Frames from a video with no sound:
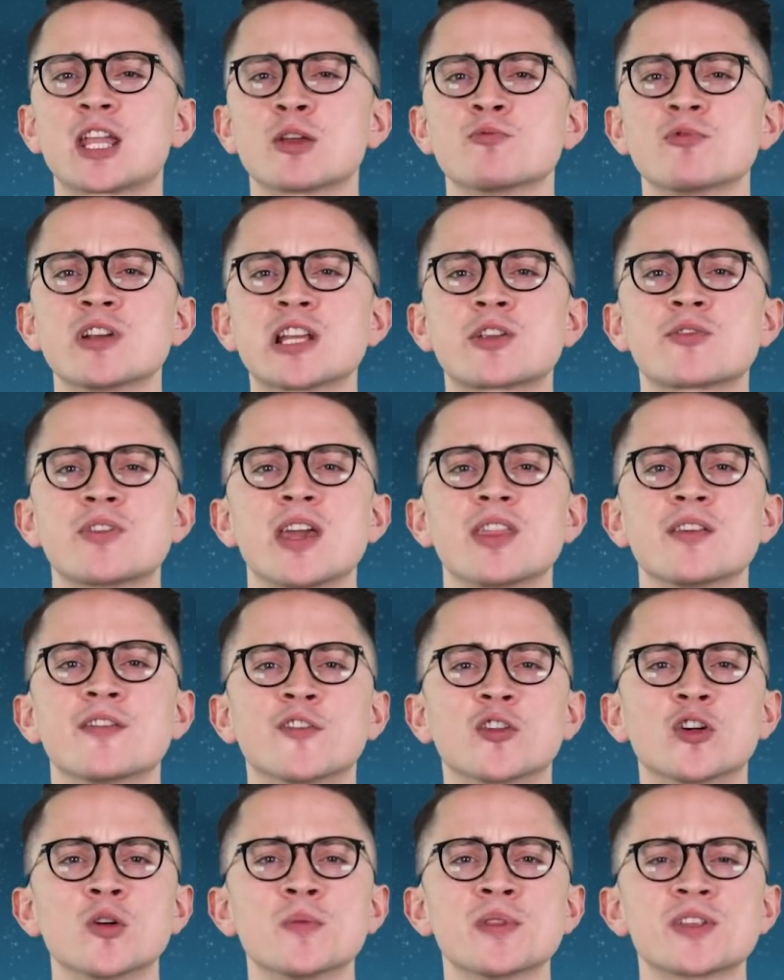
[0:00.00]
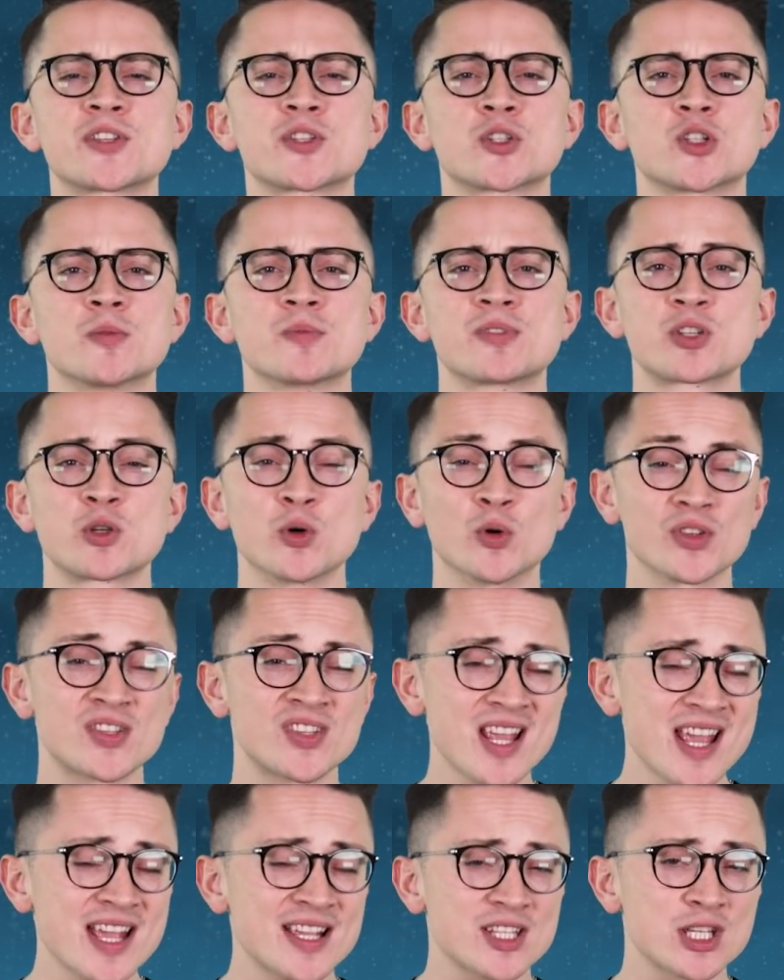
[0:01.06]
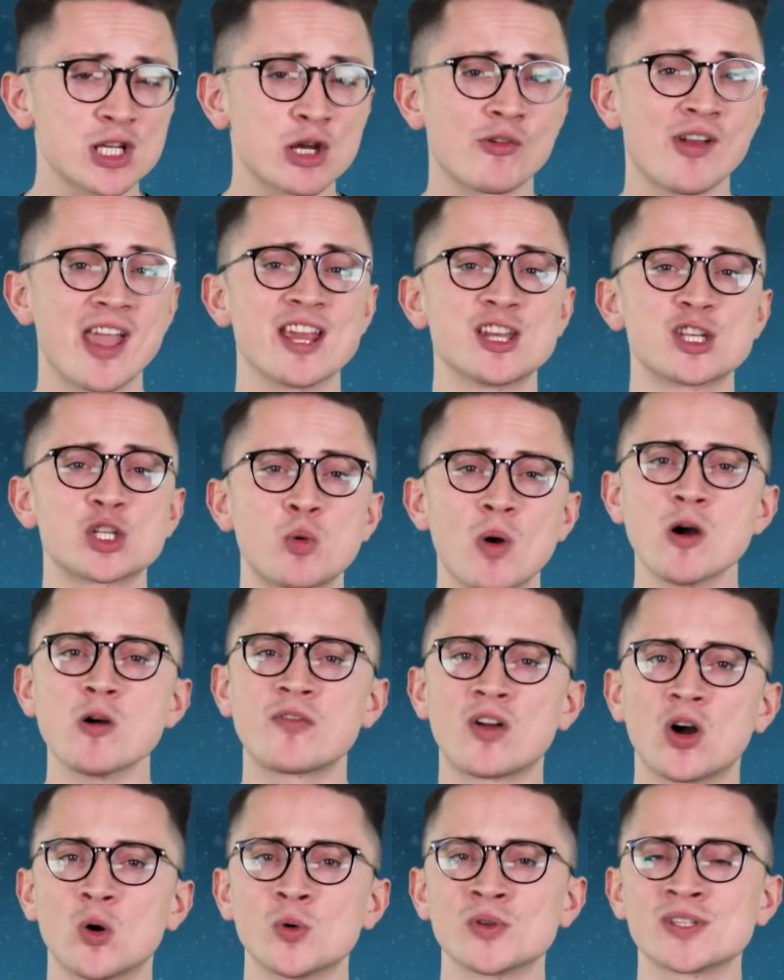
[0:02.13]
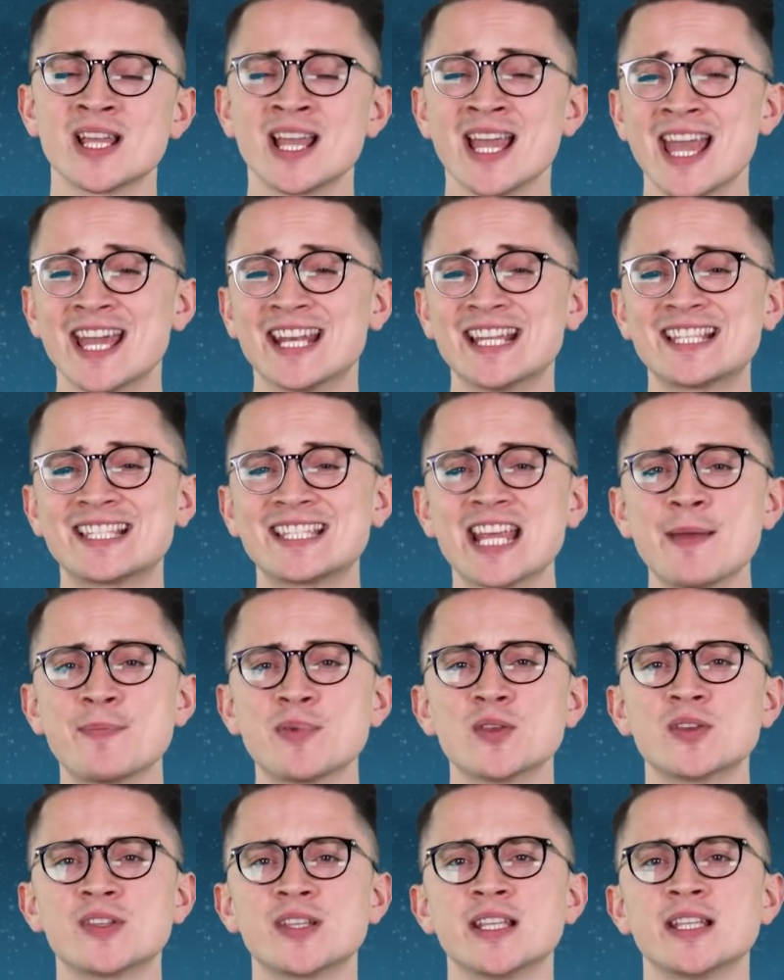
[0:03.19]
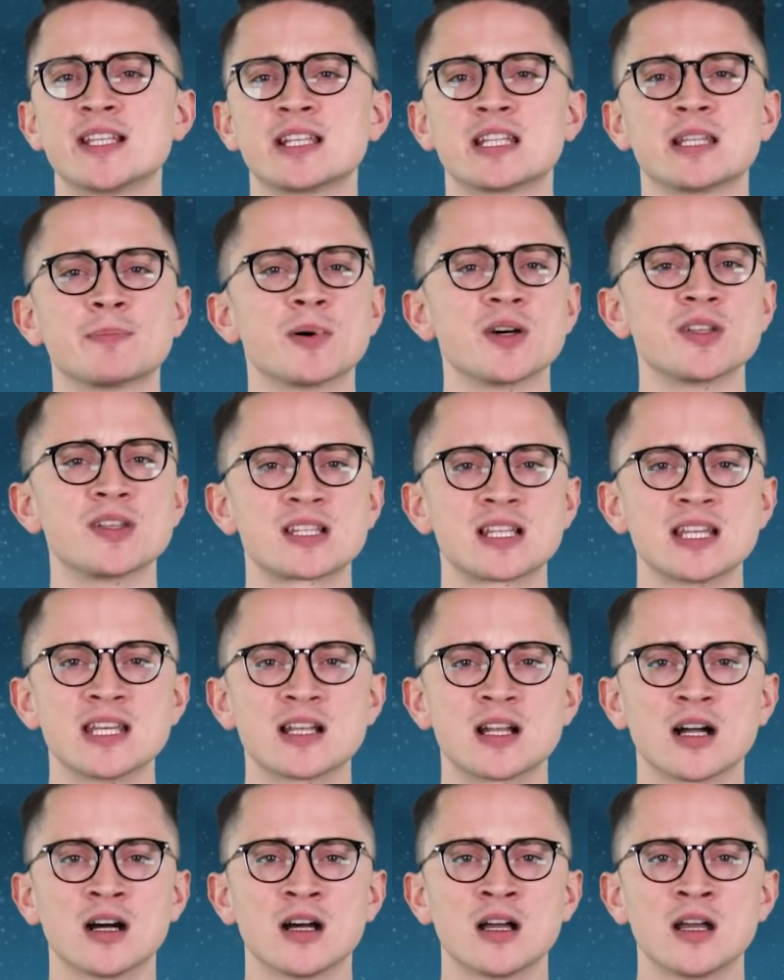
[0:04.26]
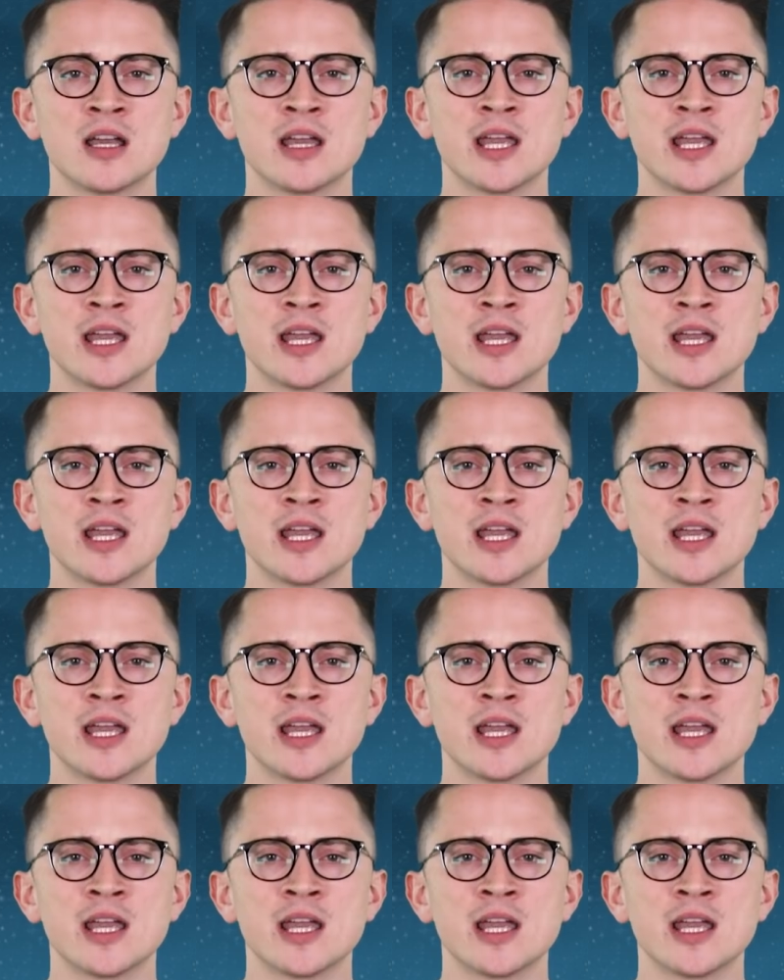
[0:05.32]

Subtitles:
can recreate the form that saw him score 6 and create 12 goals in his debut season in the Bundesliga,